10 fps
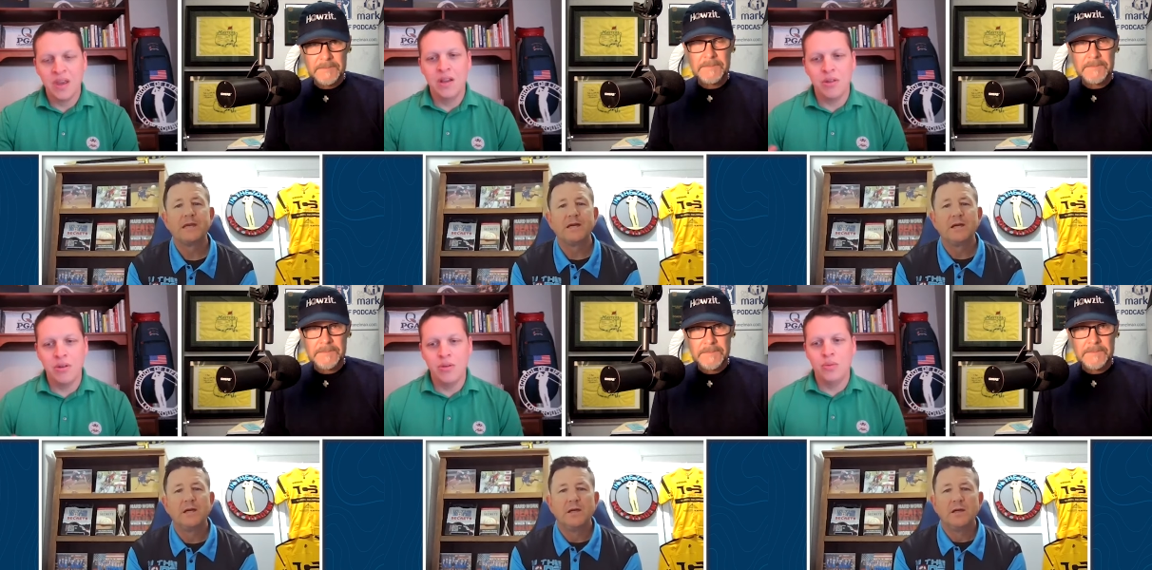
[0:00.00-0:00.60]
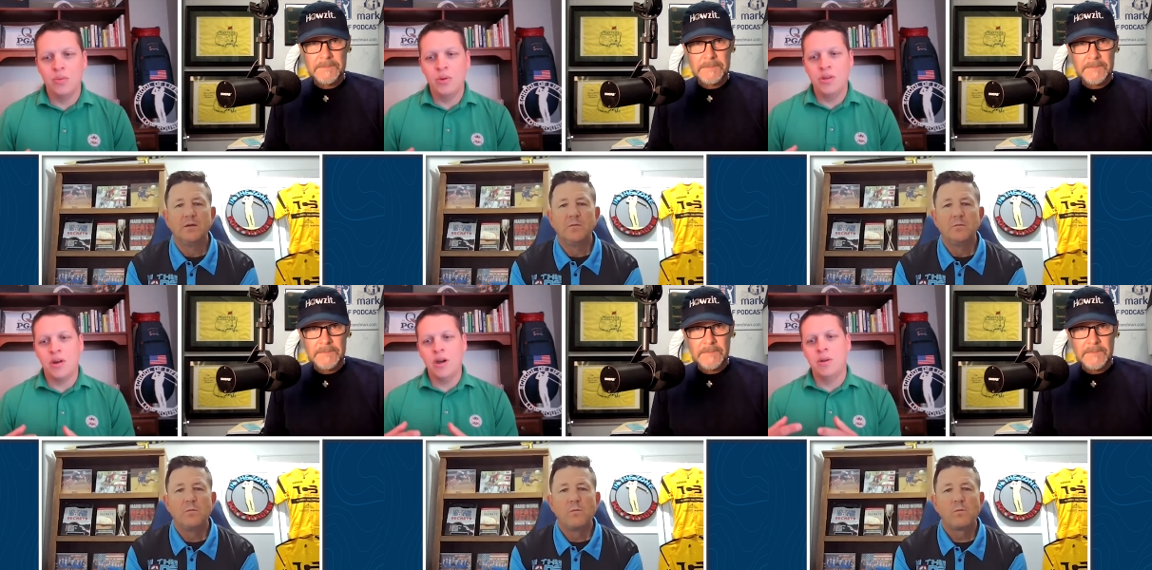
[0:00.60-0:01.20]
Speaker 1: And so when we
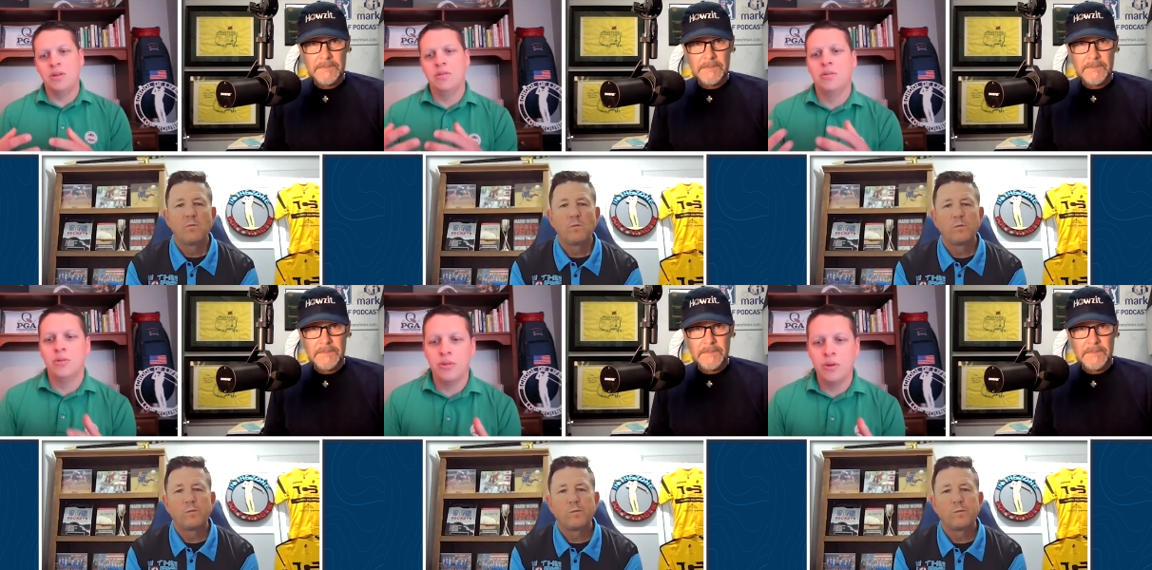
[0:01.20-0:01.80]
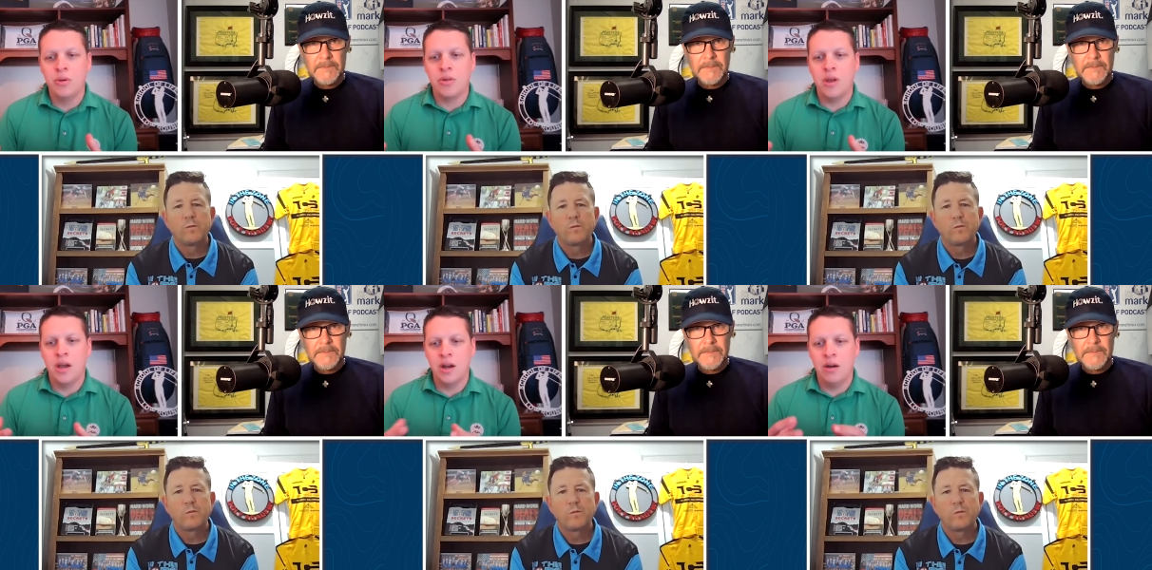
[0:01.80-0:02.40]
talk about the internal
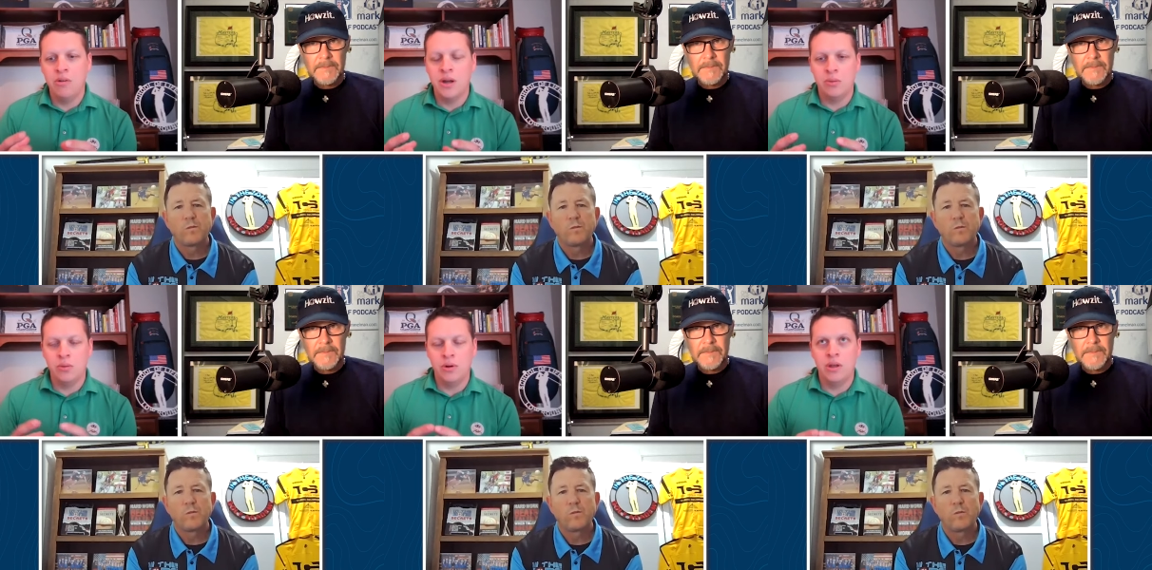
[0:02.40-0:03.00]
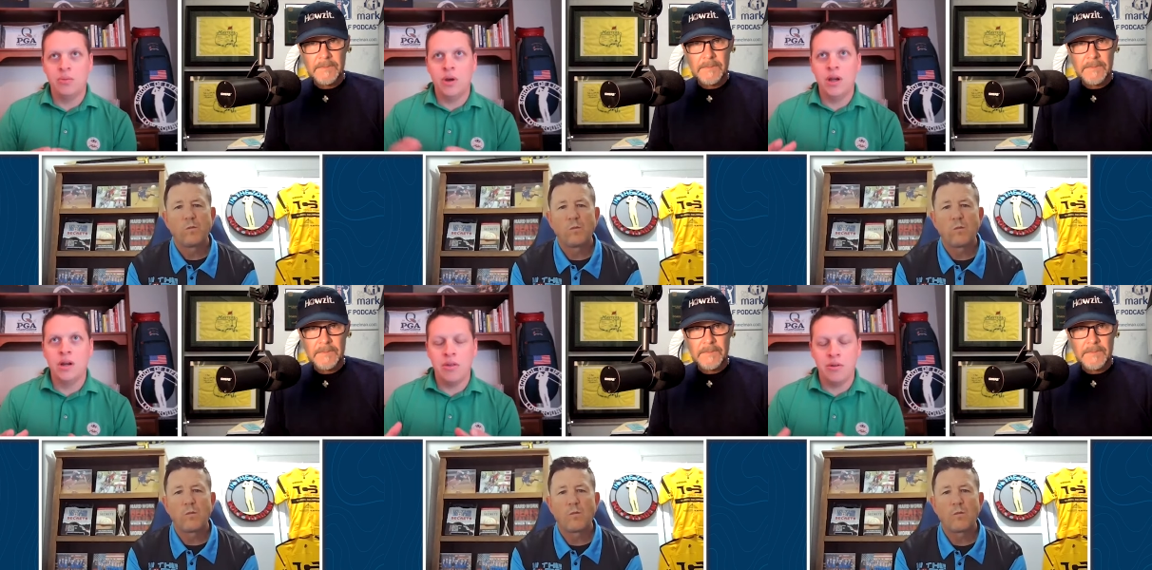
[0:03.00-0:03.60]
thermostat, everybody, whether they
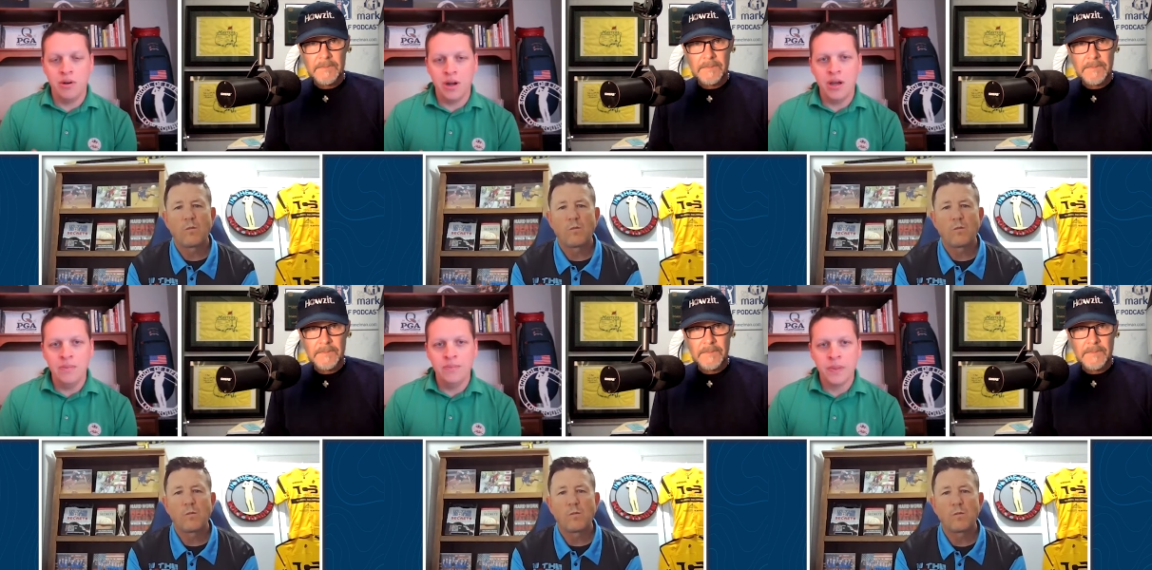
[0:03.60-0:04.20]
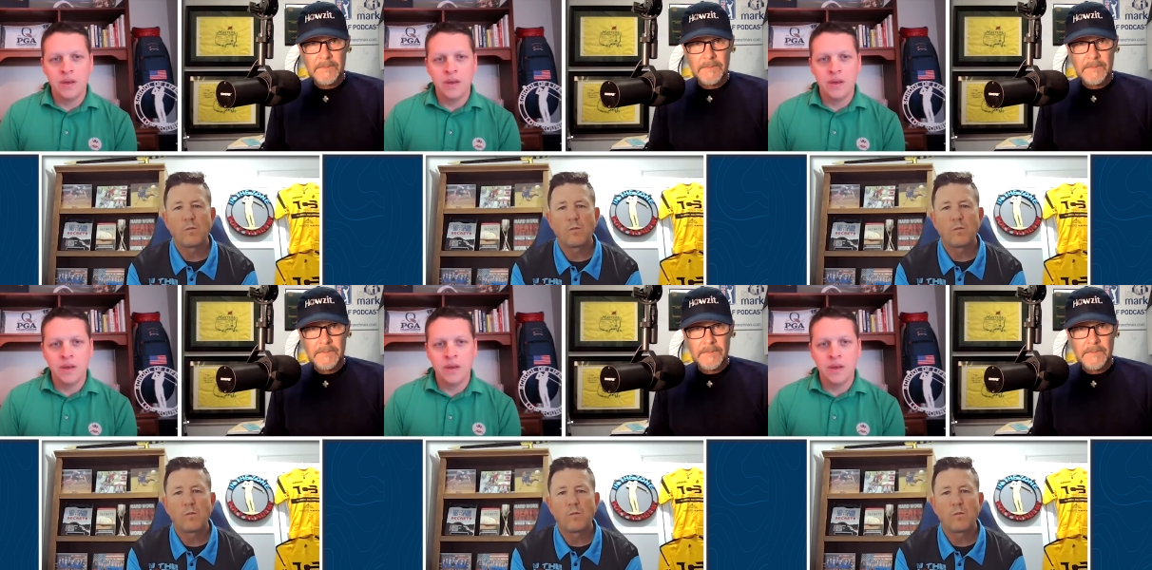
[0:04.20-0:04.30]
recognize it or not,